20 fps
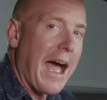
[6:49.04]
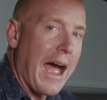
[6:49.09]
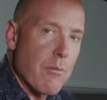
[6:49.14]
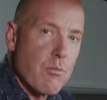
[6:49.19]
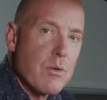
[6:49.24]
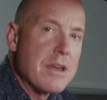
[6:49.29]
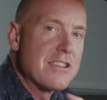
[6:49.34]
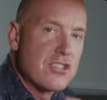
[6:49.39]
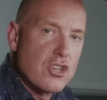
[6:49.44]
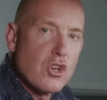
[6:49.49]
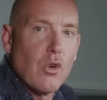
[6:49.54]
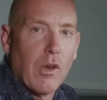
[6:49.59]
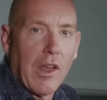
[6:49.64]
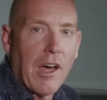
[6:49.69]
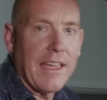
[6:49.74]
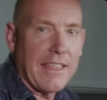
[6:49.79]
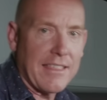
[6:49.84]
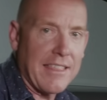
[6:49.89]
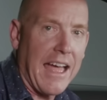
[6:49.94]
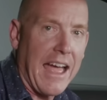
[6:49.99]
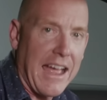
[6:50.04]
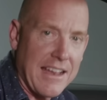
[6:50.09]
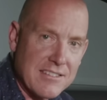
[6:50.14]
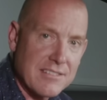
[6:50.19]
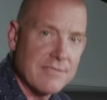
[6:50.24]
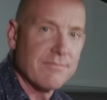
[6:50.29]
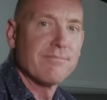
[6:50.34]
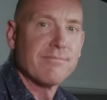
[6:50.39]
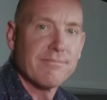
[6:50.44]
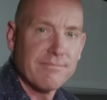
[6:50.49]
and we do like that
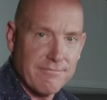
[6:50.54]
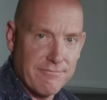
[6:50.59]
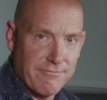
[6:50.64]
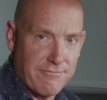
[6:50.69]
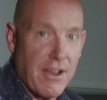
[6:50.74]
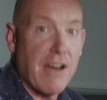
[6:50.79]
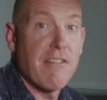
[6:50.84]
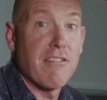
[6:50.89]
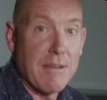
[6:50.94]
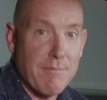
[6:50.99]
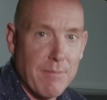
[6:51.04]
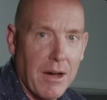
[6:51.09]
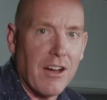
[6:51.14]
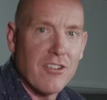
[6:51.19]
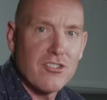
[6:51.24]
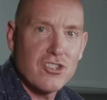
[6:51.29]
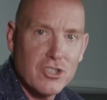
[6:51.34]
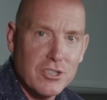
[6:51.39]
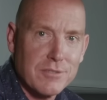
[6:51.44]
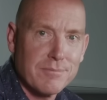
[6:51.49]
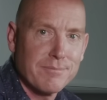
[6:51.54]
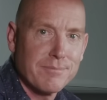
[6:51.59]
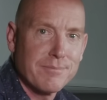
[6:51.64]
very much.